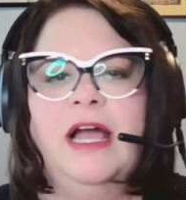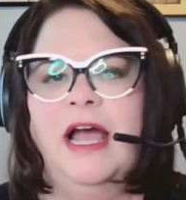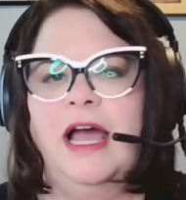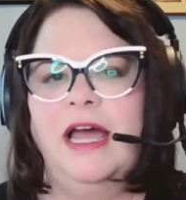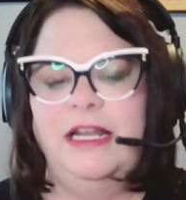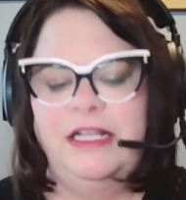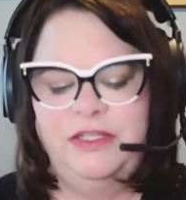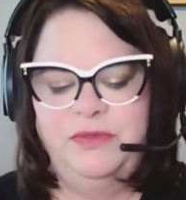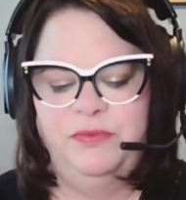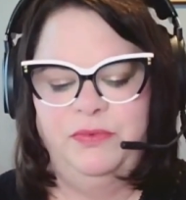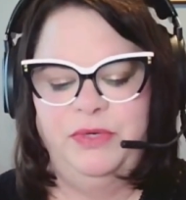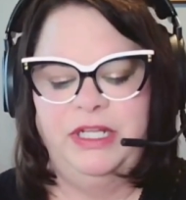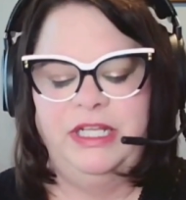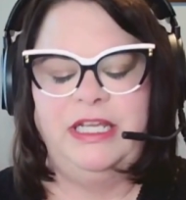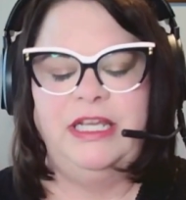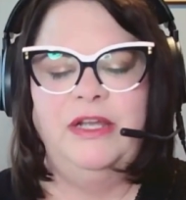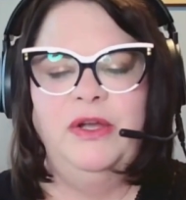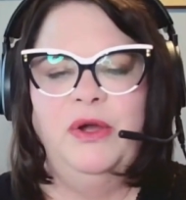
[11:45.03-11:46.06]
And it's
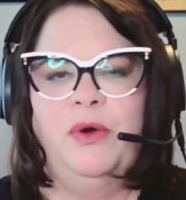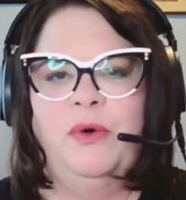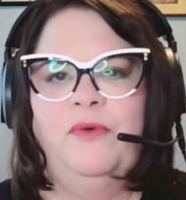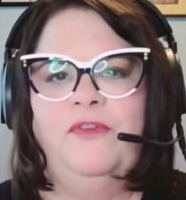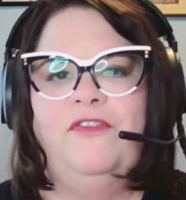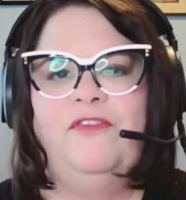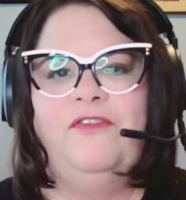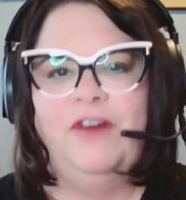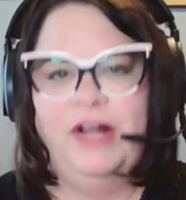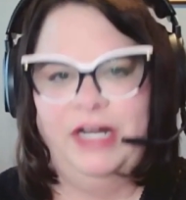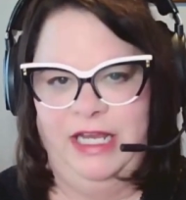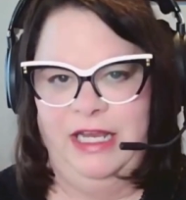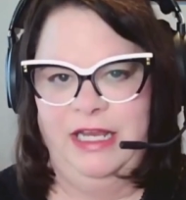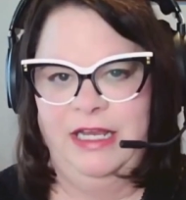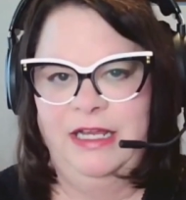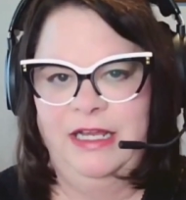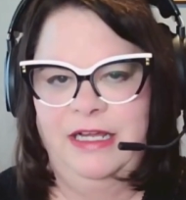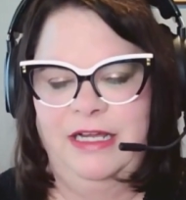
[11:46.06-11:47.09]
really
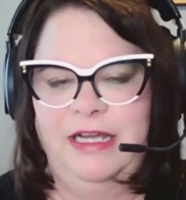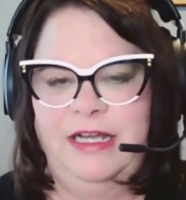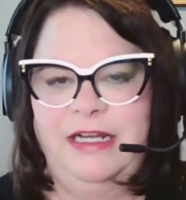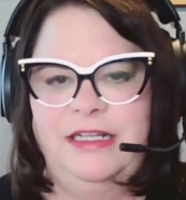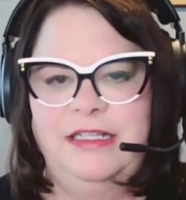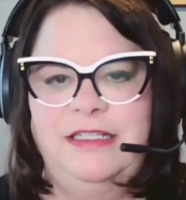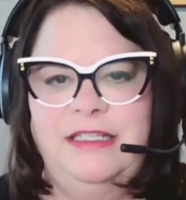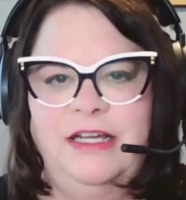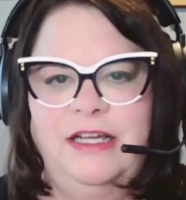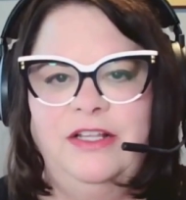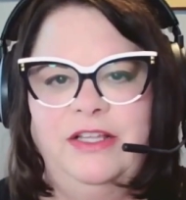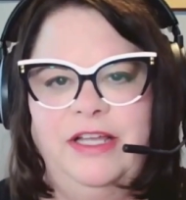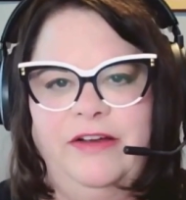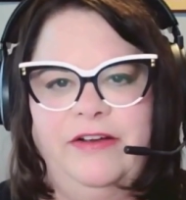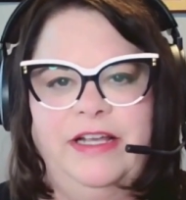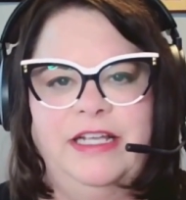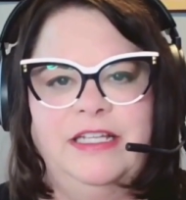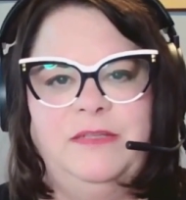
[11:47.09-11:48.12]
funny. It is
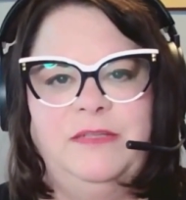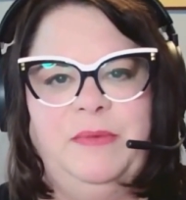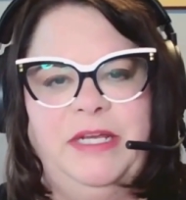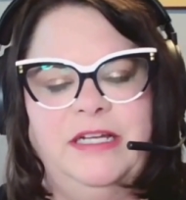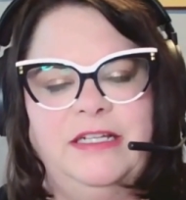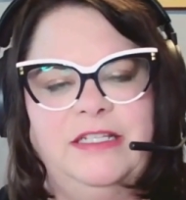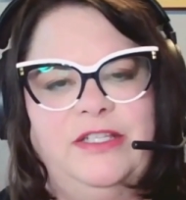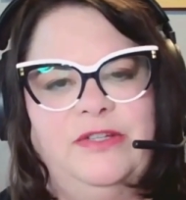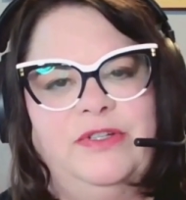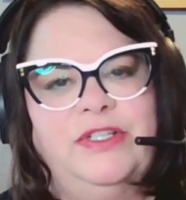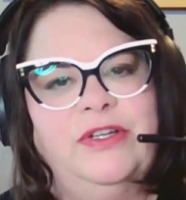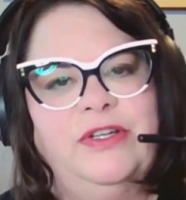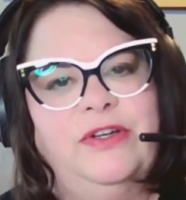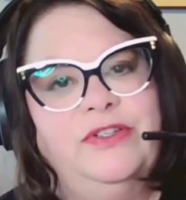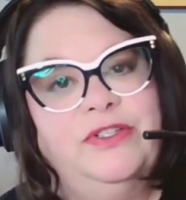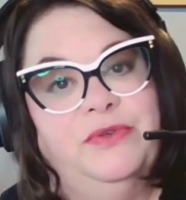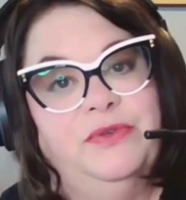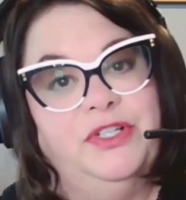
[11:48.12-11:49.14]
hilarious because there's
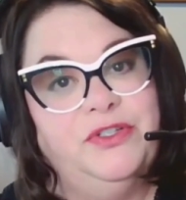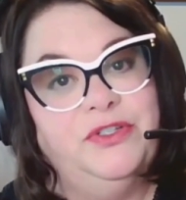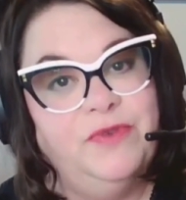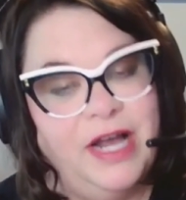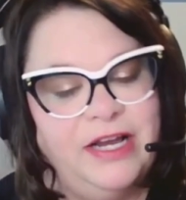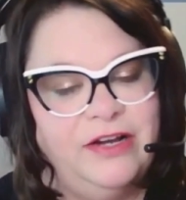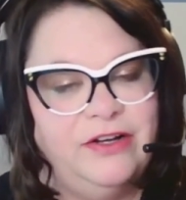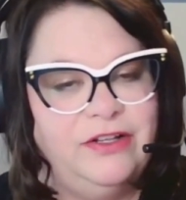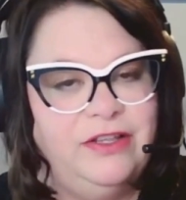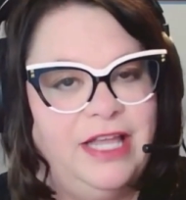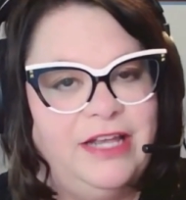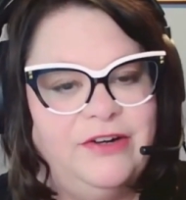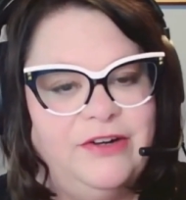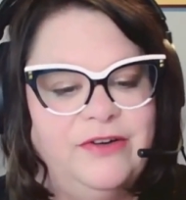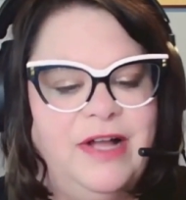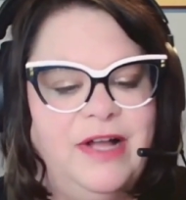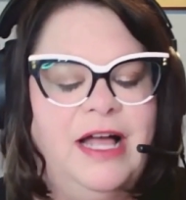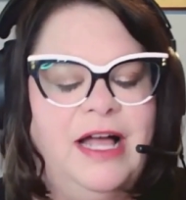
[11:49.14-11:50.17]
also a trial later
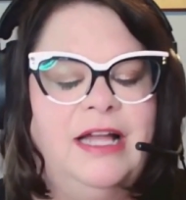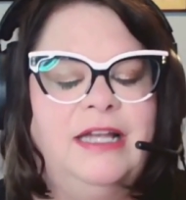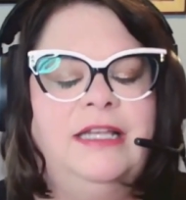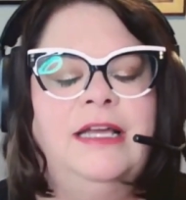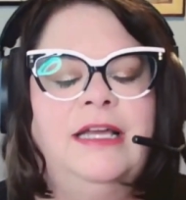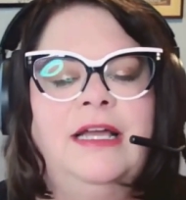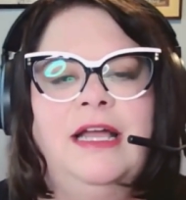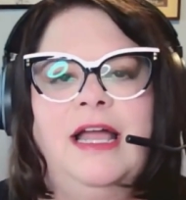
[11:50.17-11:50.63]
on.